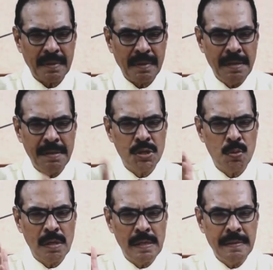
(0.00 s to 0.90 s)
in this
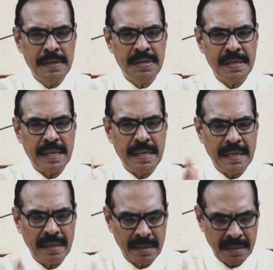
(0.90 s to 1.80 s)
world, in this city.
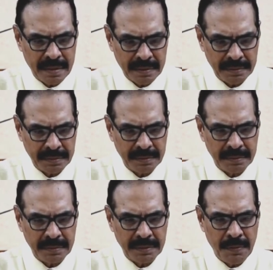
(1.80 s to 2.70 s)

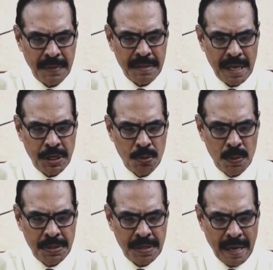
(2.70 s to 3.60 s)
We thank you
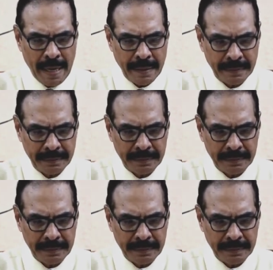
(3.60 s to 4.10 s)
once again.